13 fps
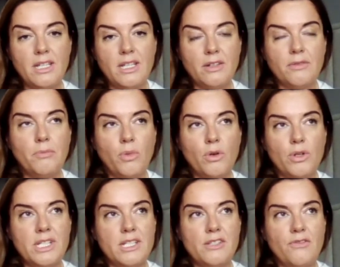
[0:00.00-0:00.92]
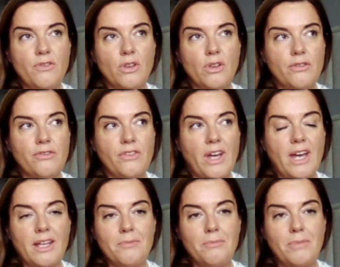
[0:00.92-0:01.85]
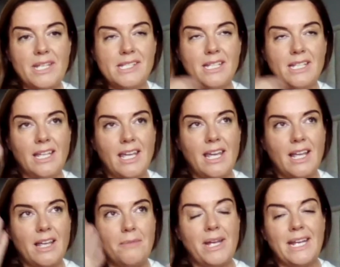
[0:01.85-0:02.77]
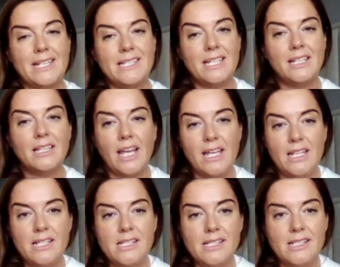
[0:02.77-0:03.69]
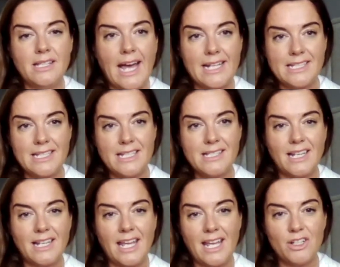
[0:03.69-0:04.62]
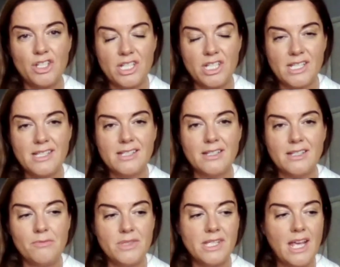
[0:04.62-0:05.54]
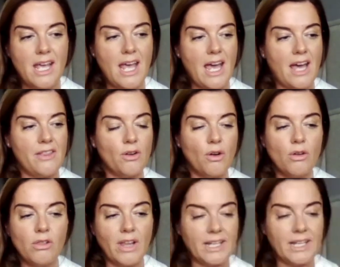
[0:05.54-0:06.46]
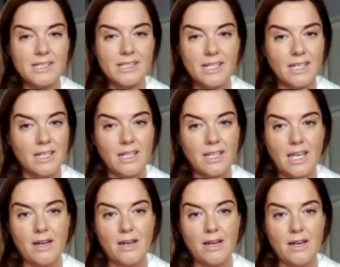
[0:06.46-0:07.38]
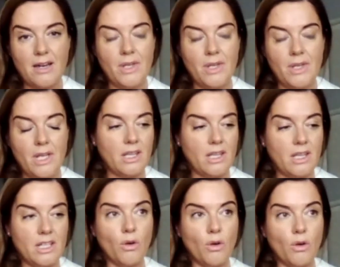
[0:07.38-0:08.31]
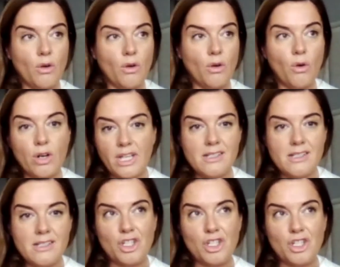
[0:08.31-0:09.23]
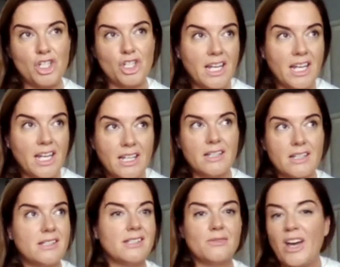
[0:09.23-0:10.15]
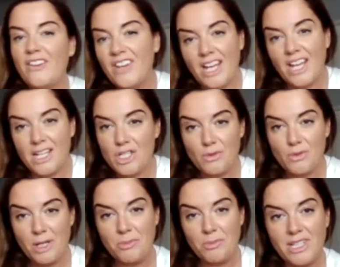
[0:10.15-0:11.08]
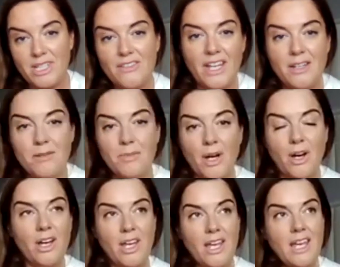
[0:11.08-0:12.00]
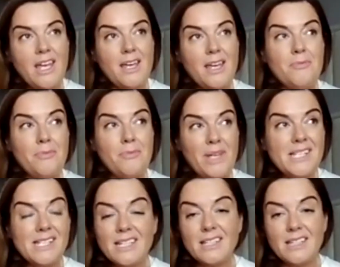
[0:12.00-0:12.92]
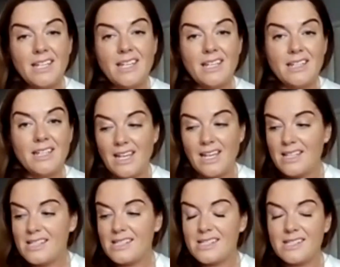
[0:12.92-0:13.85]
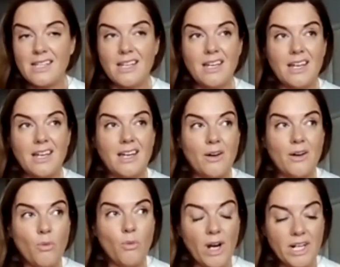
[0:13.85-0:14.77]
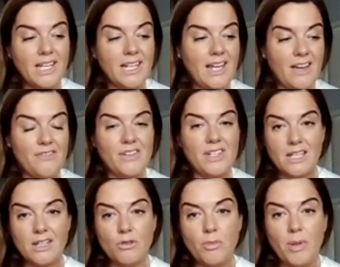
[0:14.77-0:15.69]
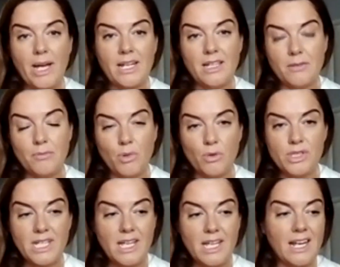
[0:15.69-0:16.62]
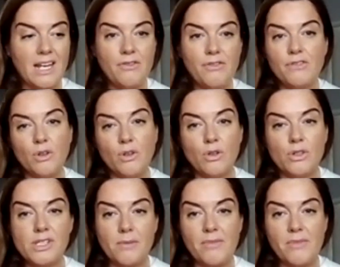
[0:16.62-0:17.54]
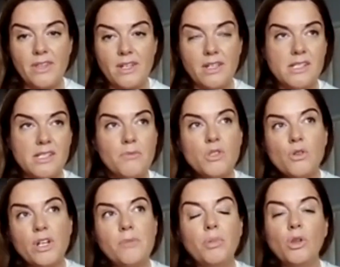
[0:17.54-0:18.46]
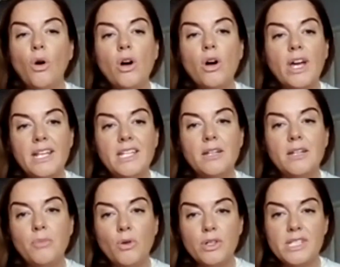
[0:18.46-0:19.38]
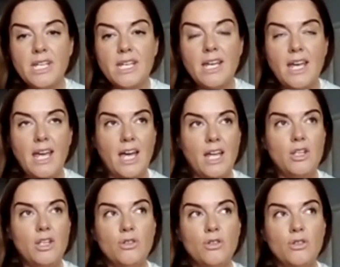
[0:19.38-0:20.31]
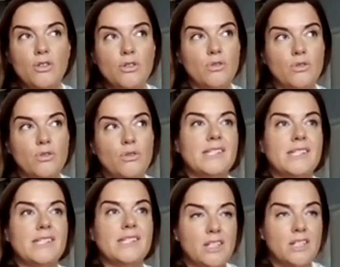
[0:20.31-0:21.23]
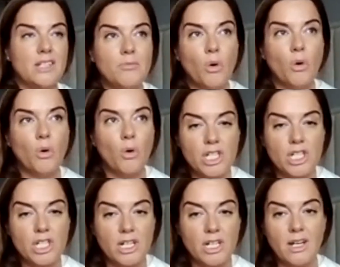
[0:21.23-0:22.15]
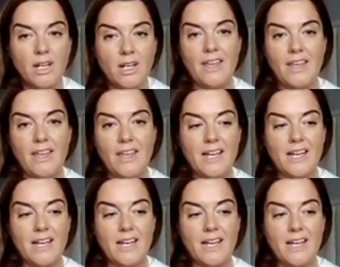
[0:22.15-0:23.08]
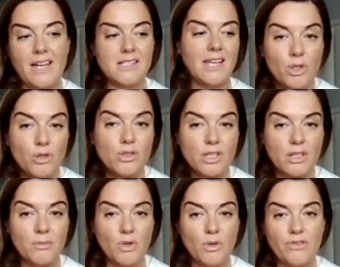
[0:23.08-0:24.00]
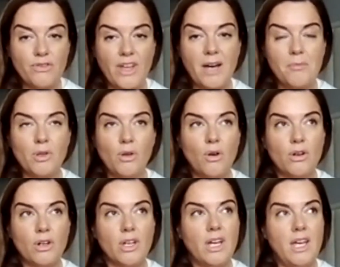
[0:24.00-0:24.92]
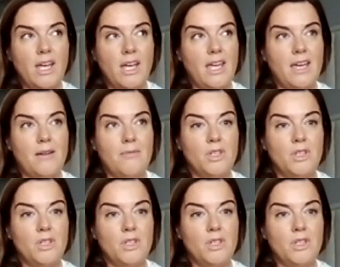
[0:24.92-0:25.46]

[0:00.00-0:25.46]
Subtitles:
Your body is full of basically meridian lines, nadis, and energy systems, and they're all linked to like your organs, your chakras, whatever it is you want to believe But basically, it's working every single part of your body. And if you've got some sort of block in your body, and you do a certain posture, then that's helping you to remove that block.